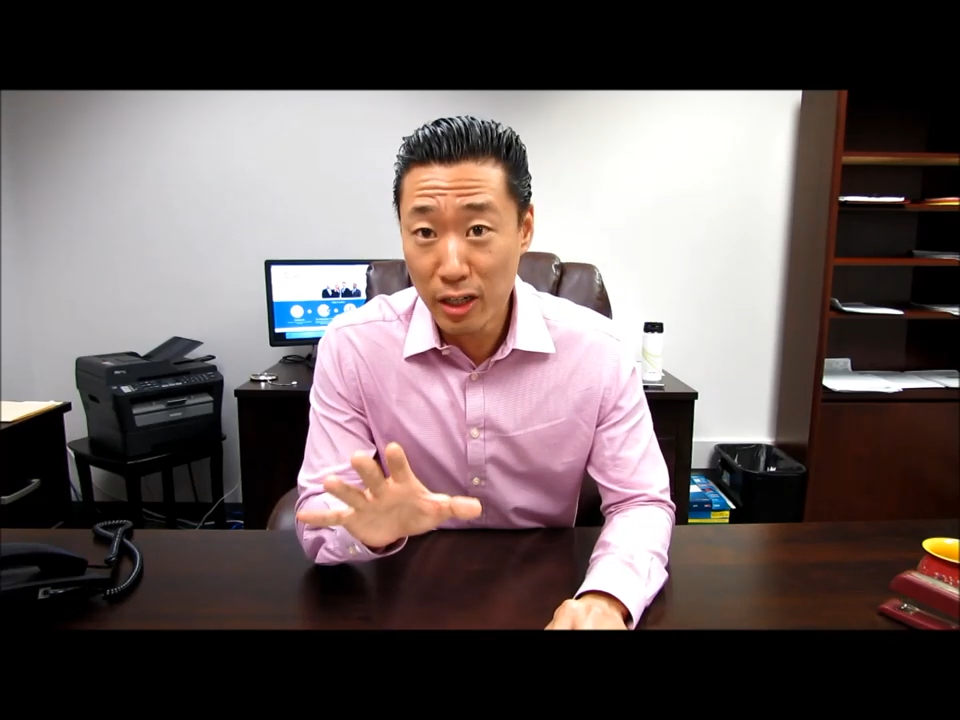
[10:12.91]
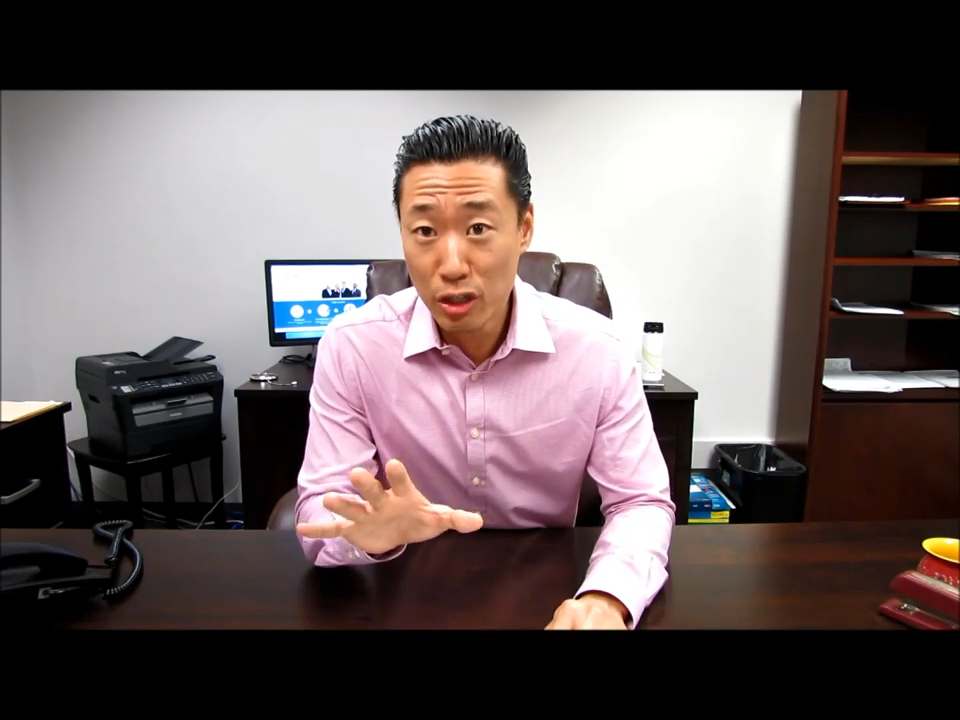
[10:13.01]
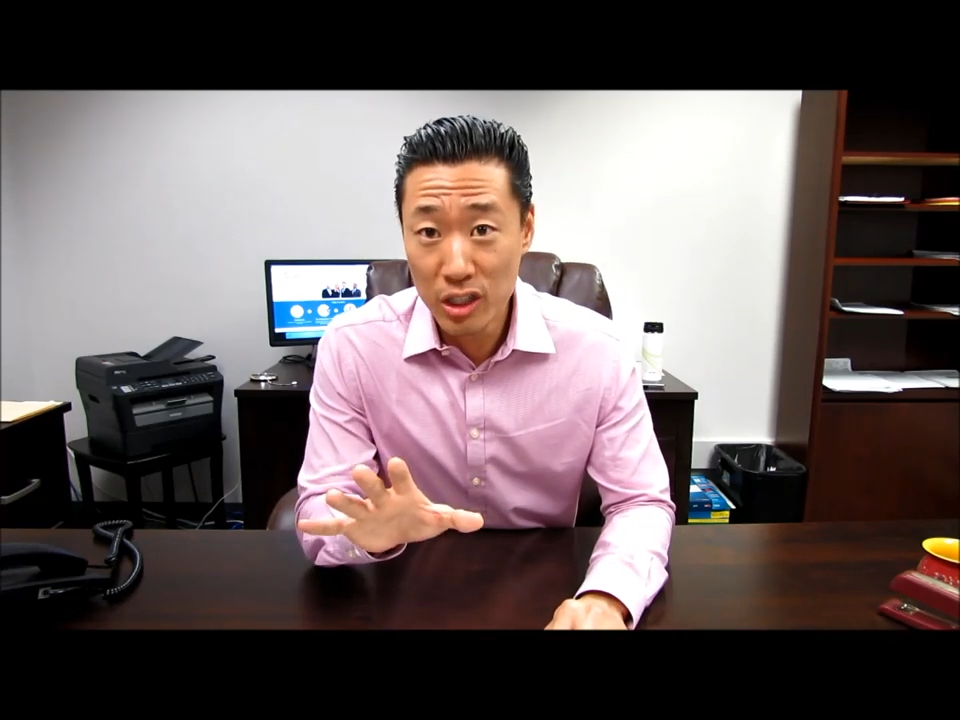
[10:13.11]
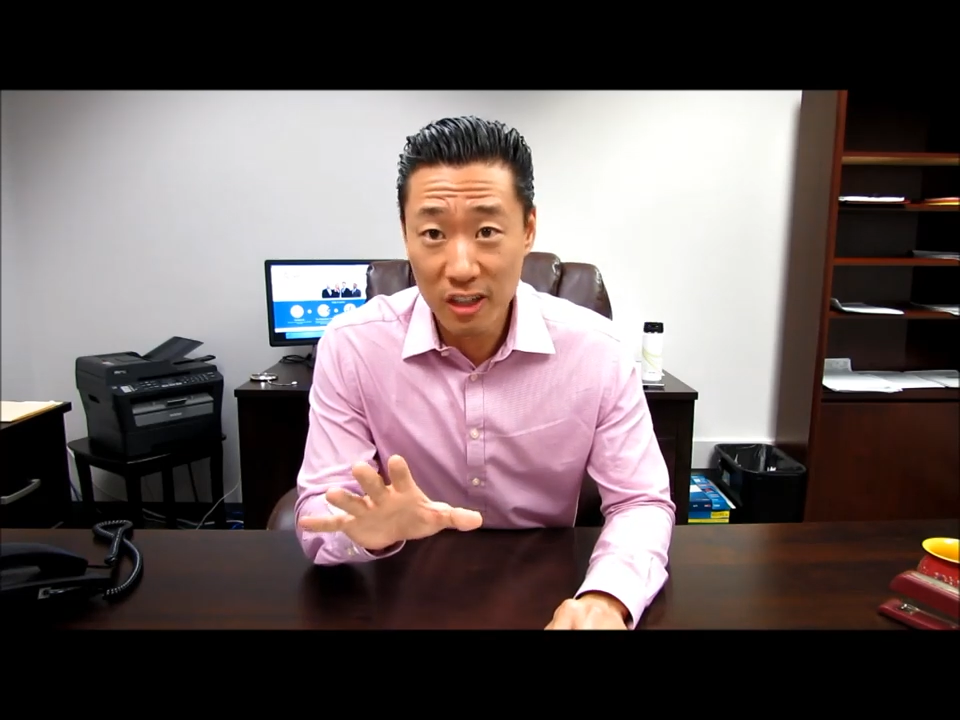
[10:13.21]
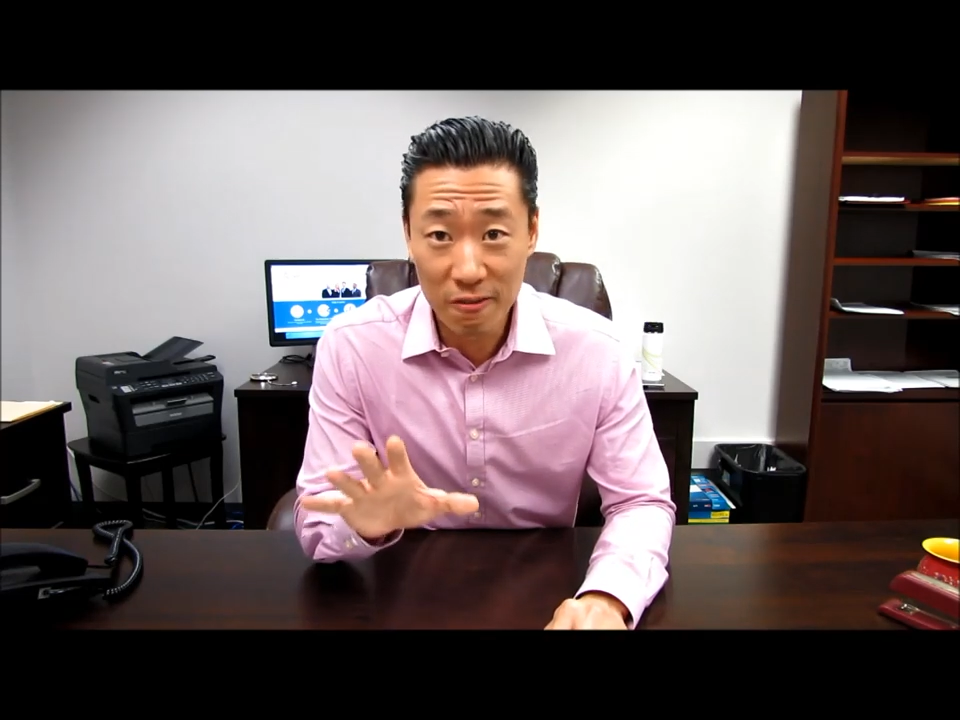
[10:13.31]

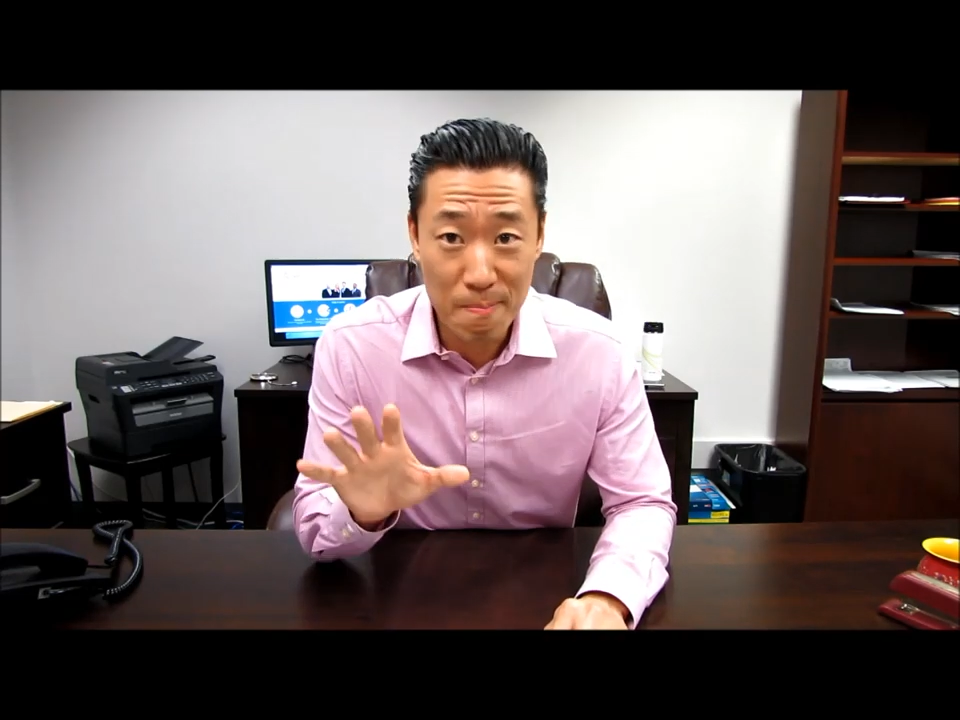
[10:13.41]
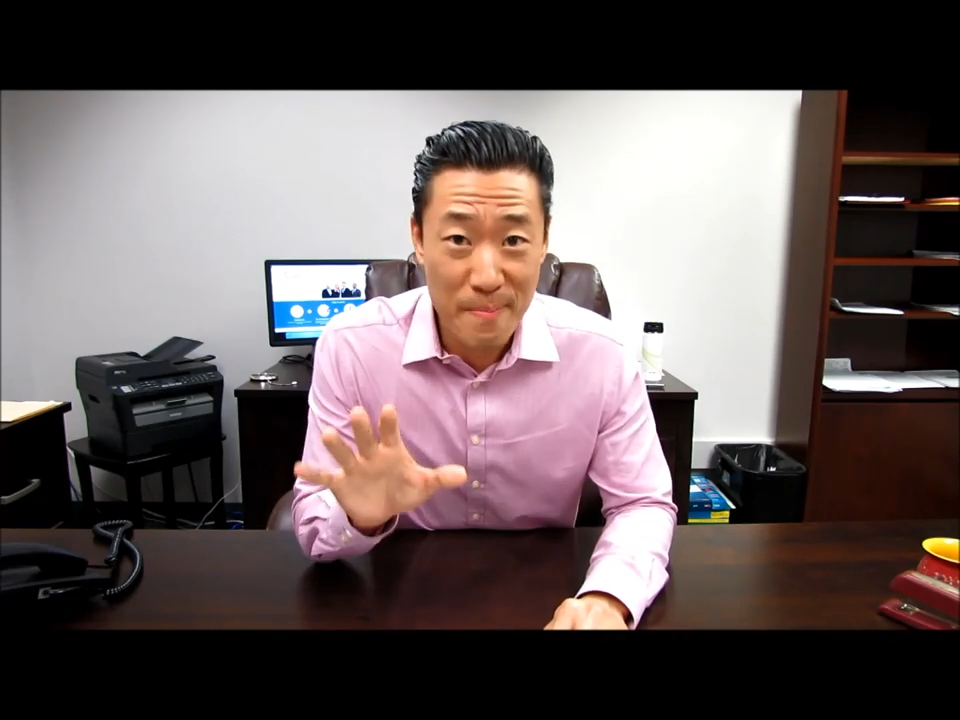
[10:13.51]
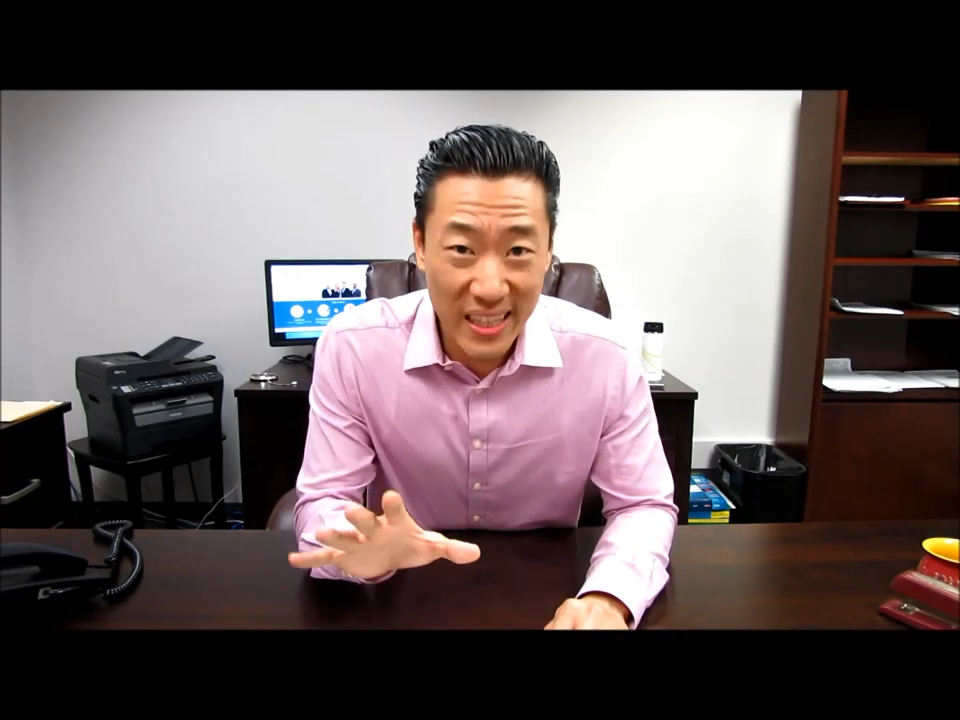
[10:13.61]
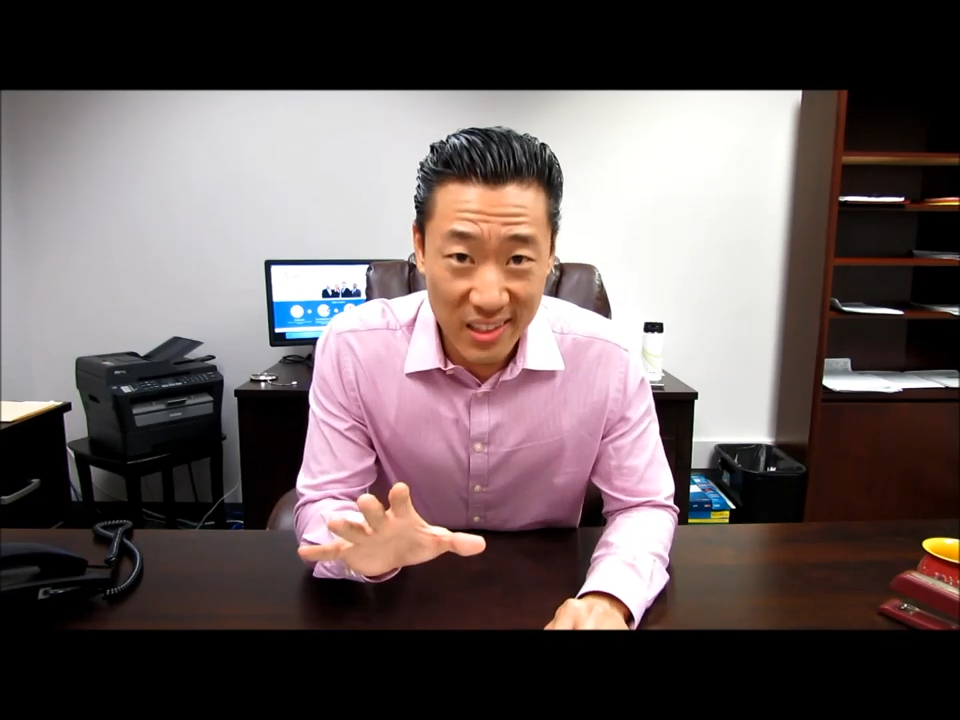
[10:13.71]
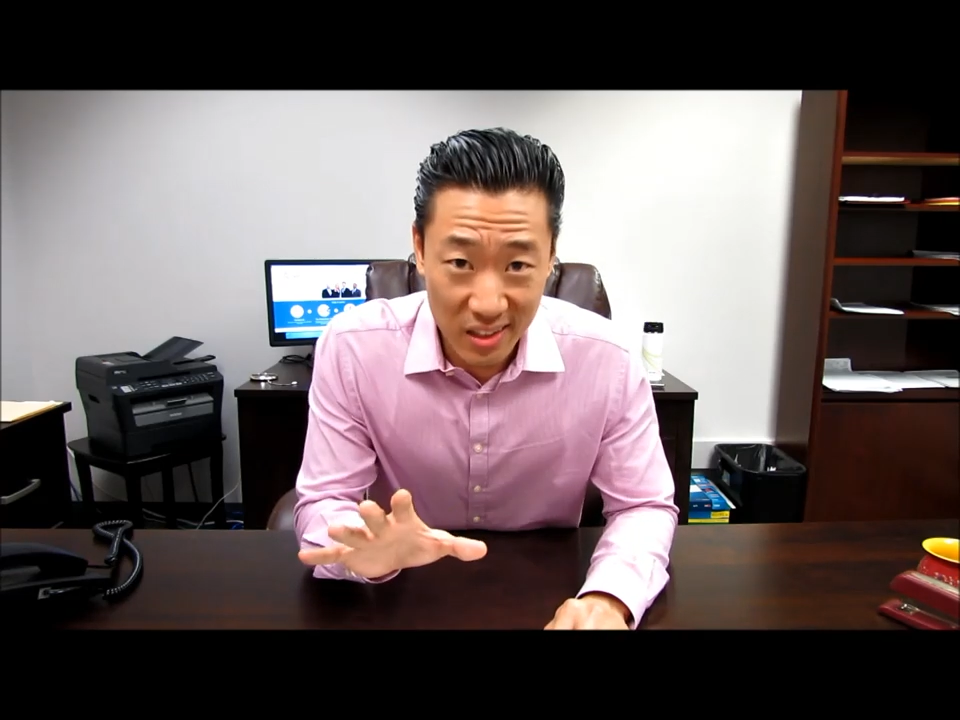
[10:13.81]
yourself
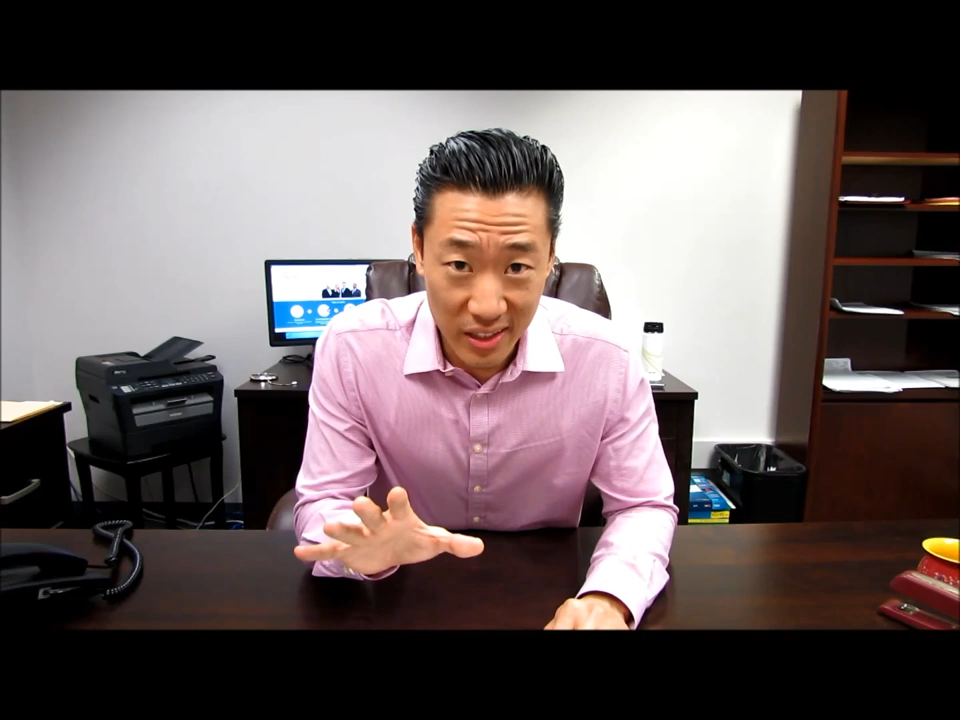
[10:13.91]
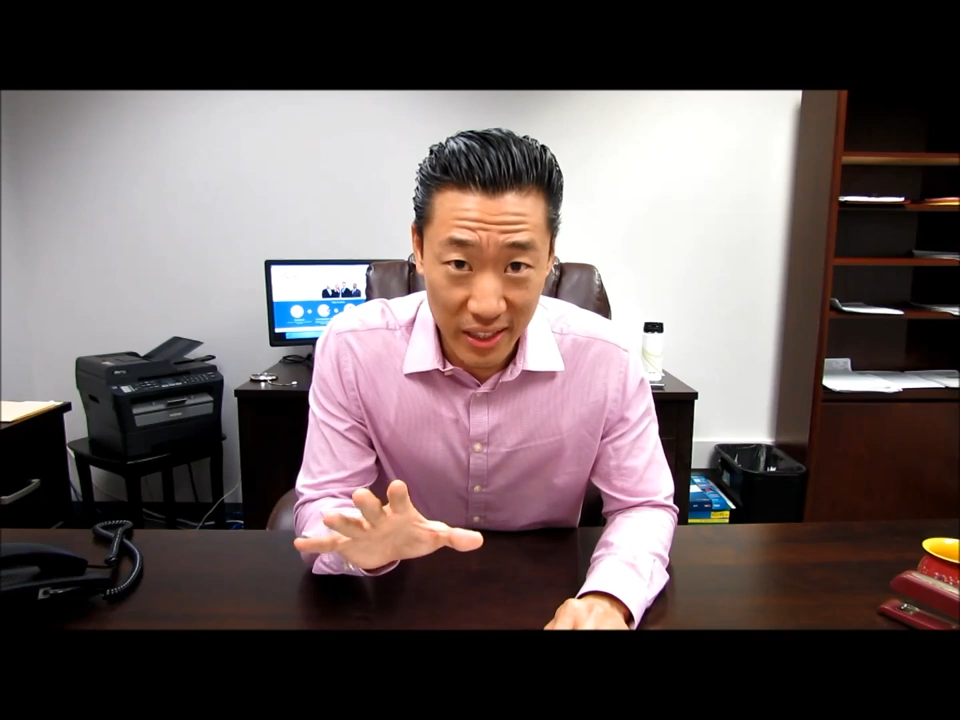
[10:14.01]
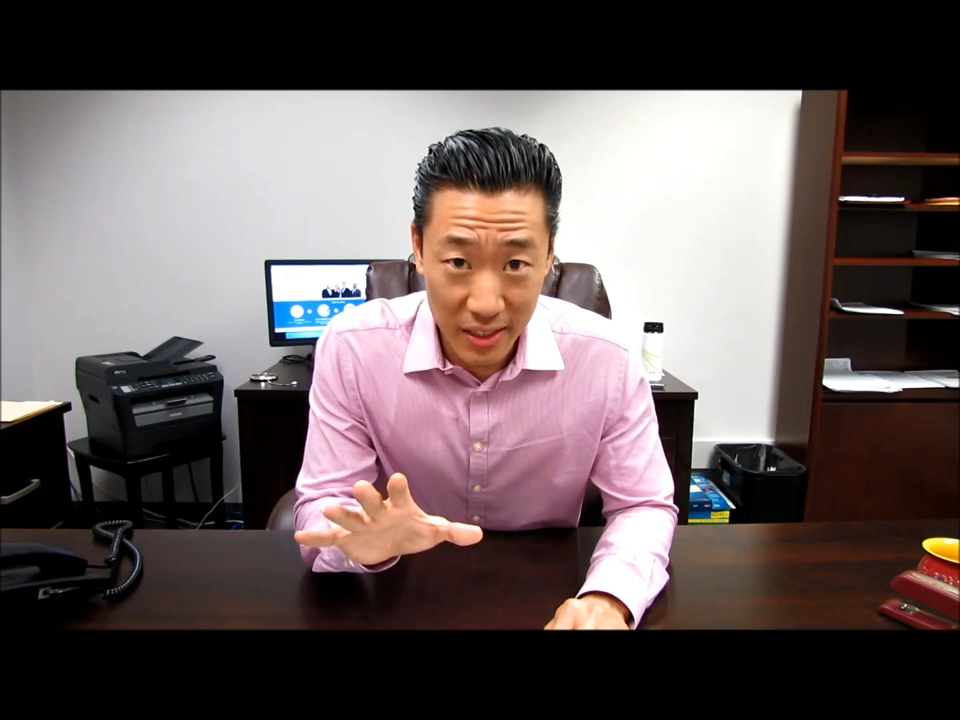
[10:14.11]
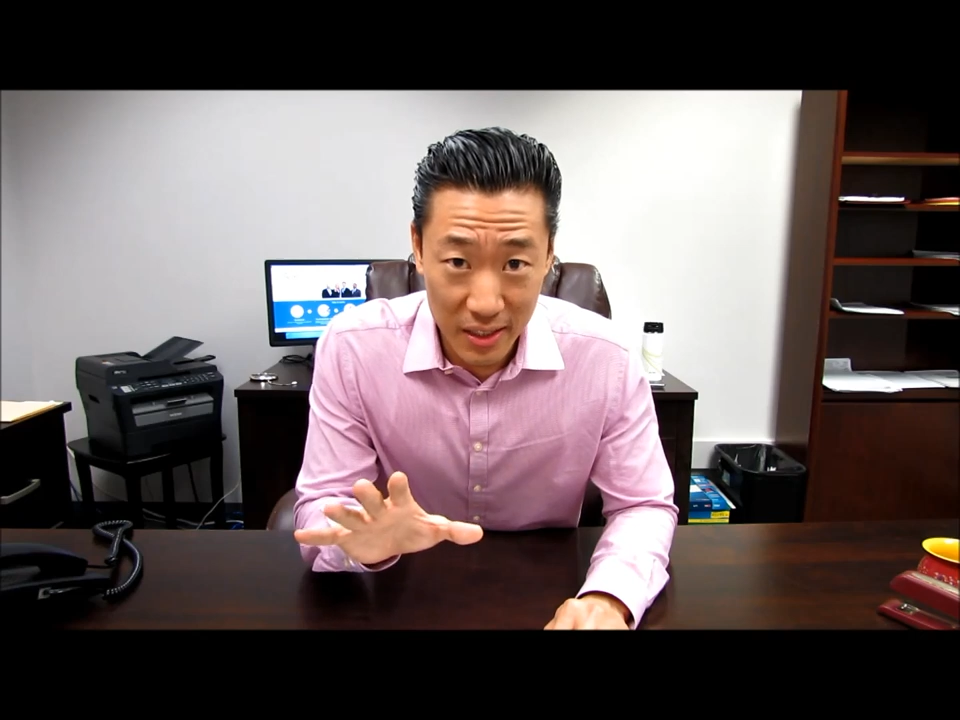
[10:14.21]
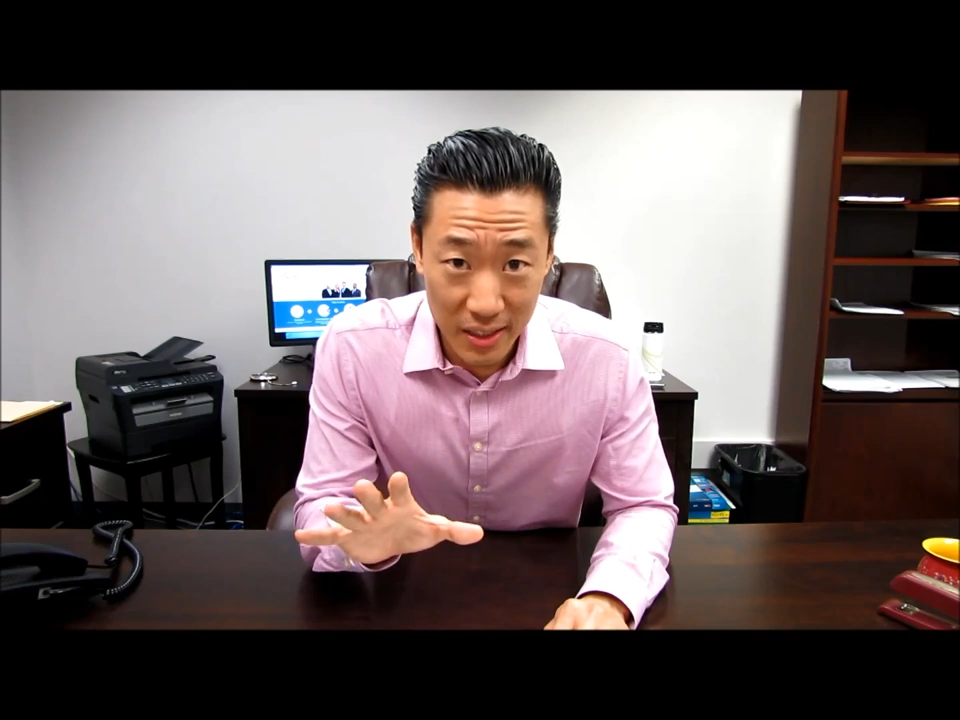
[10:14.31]
mentally